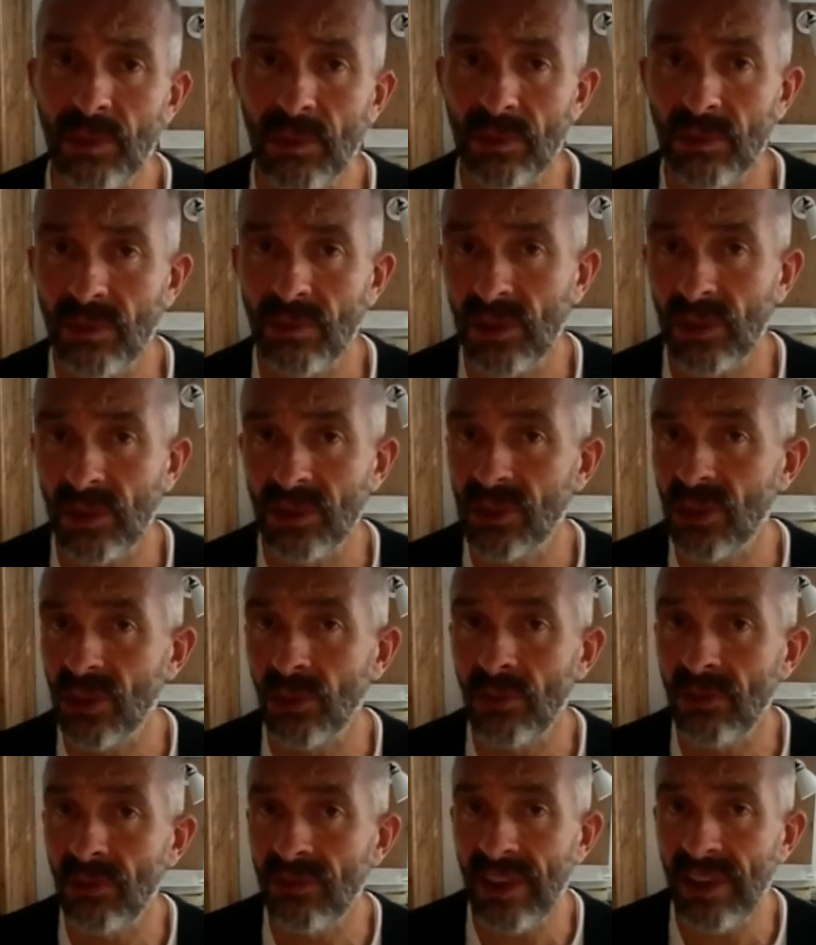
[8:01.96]
consumer
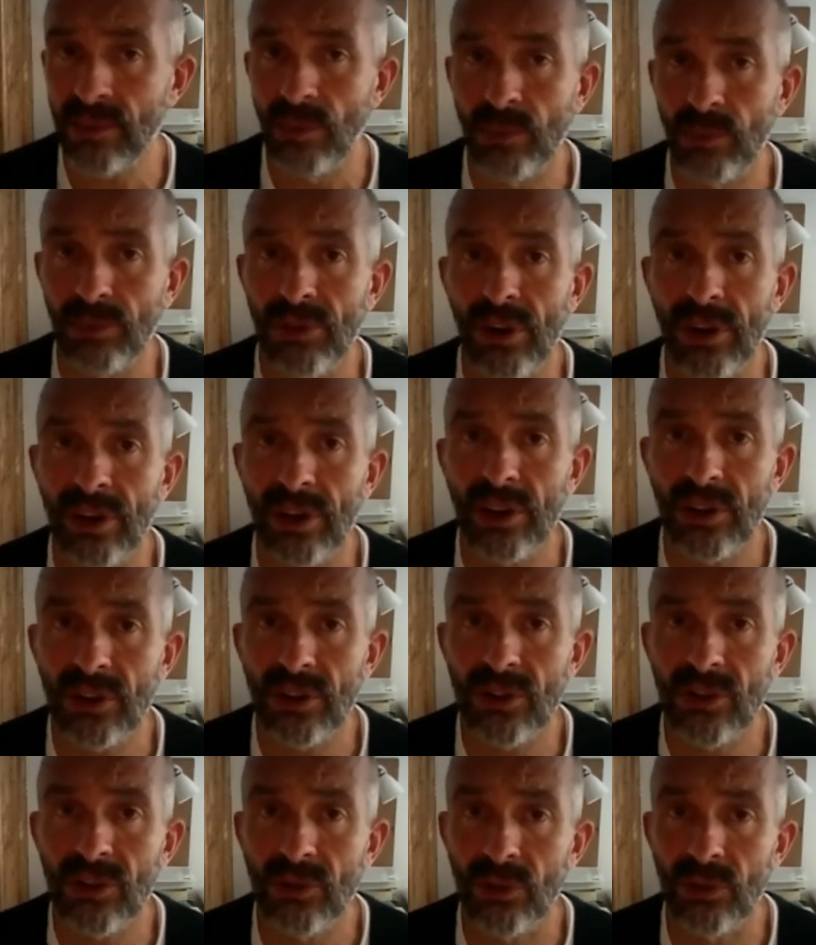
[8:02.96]
investment products
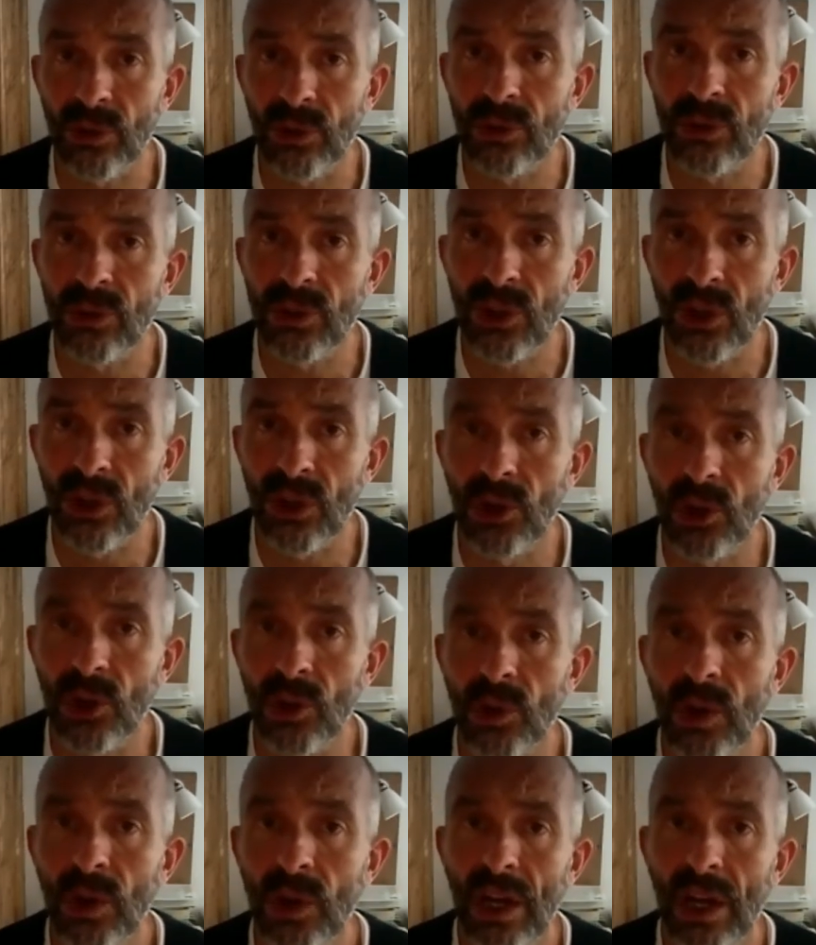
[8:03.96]
through to
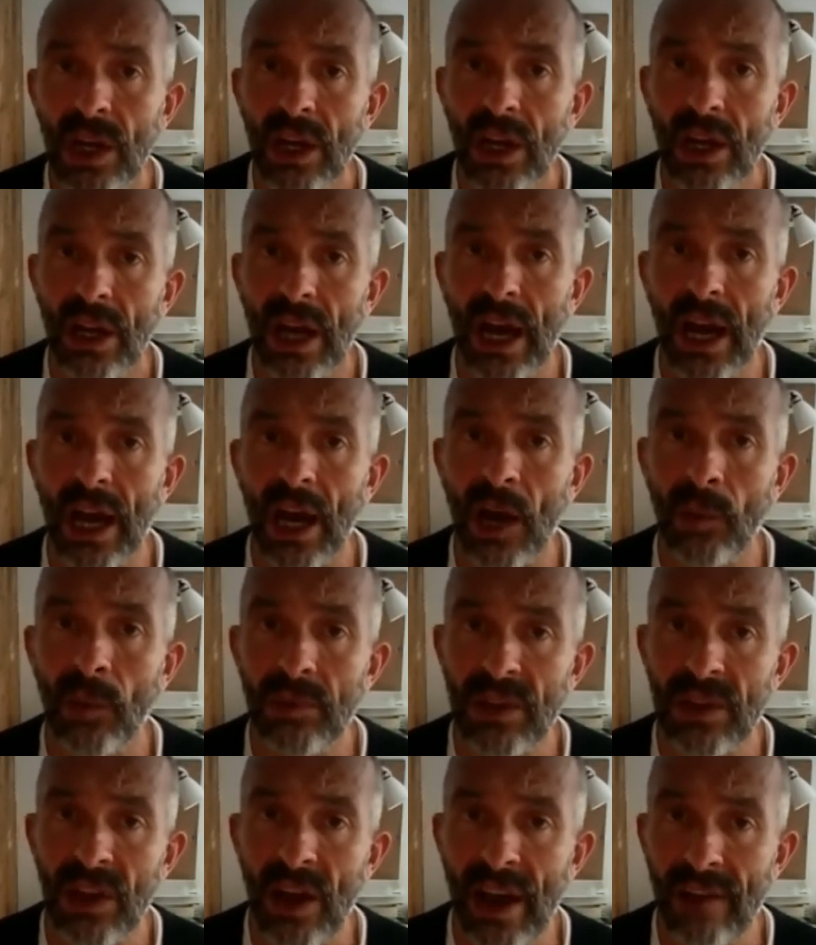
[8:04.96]

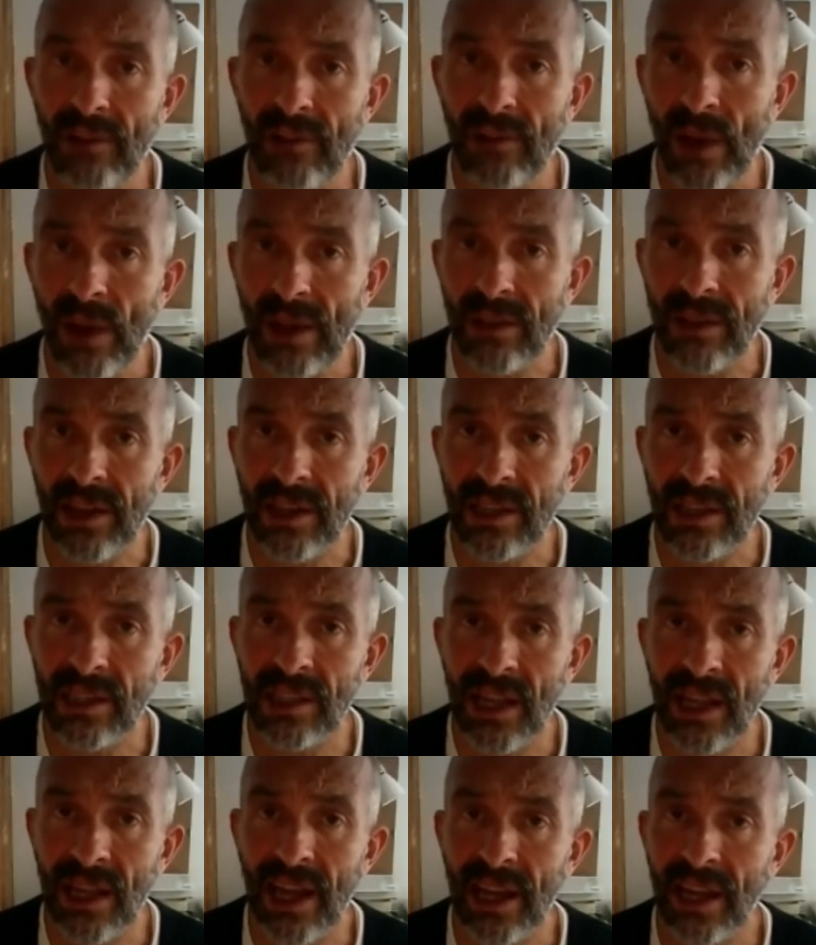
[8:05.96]
heavyweight things
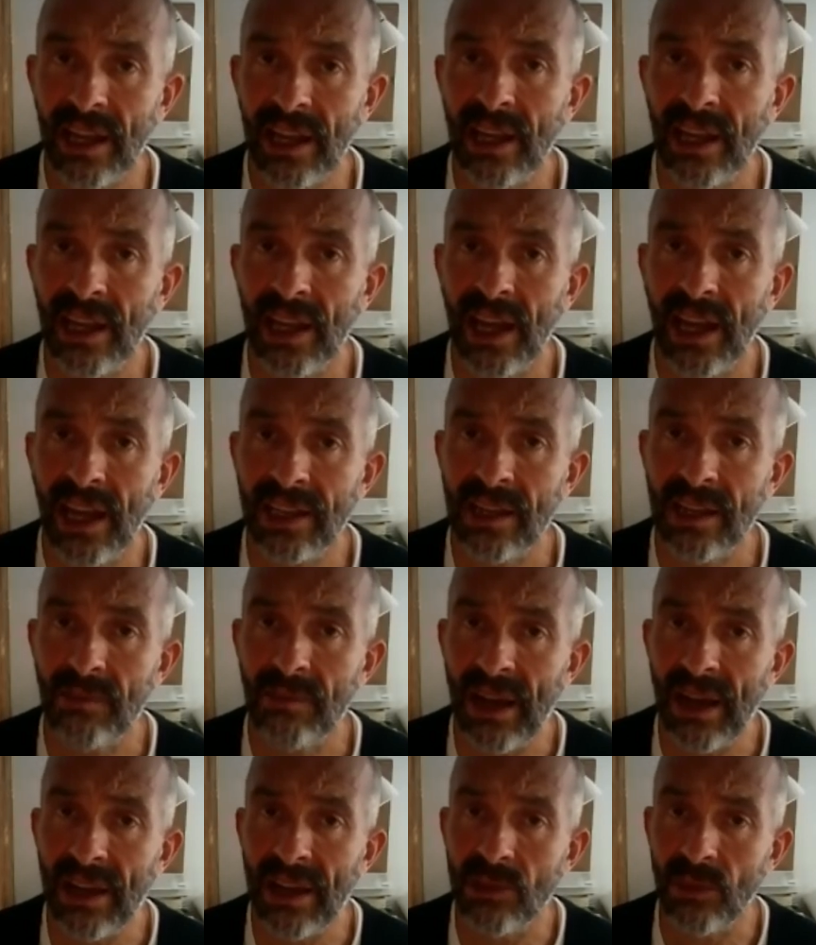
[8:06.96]
like asset
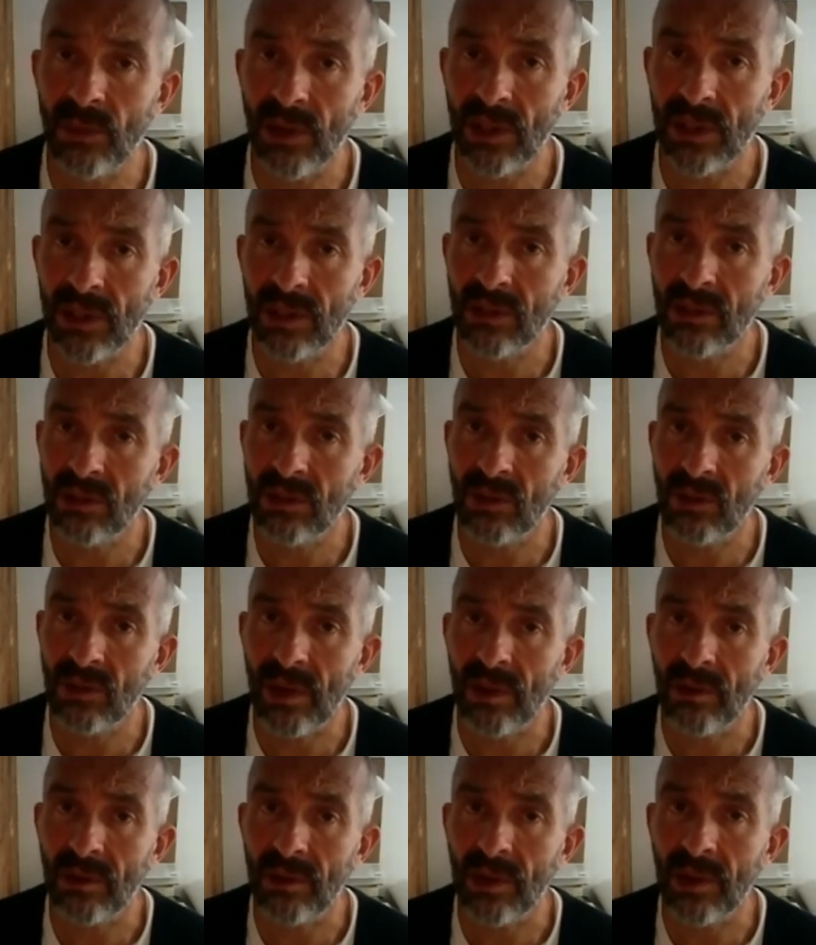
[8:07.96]
management.
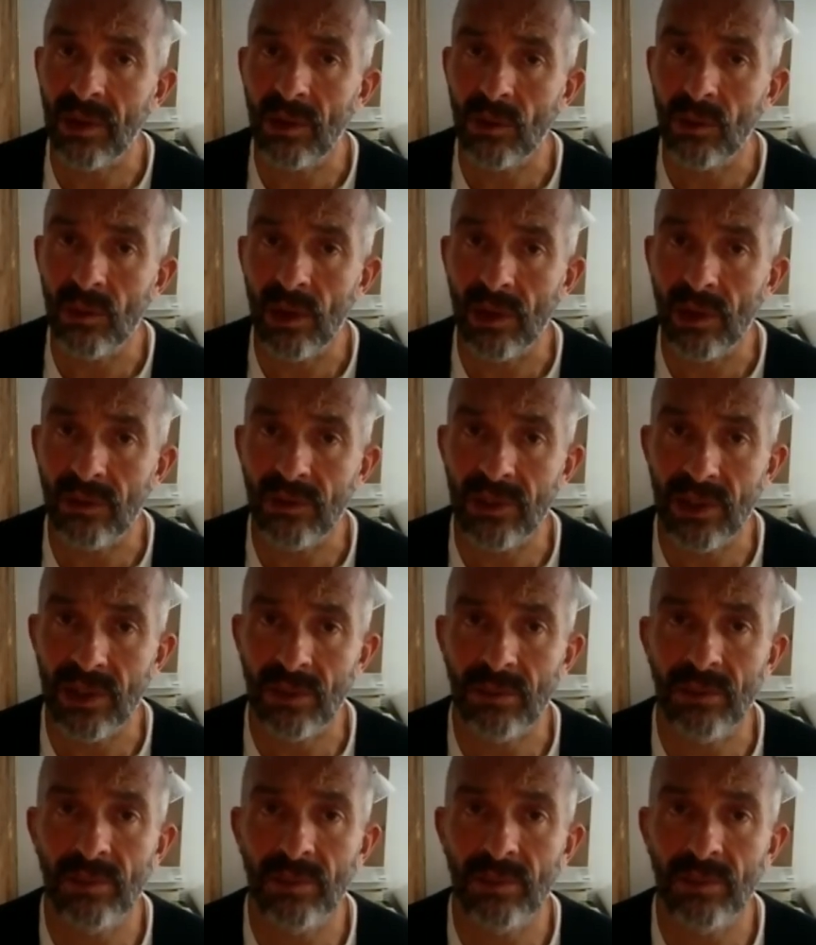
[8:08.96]
Work for some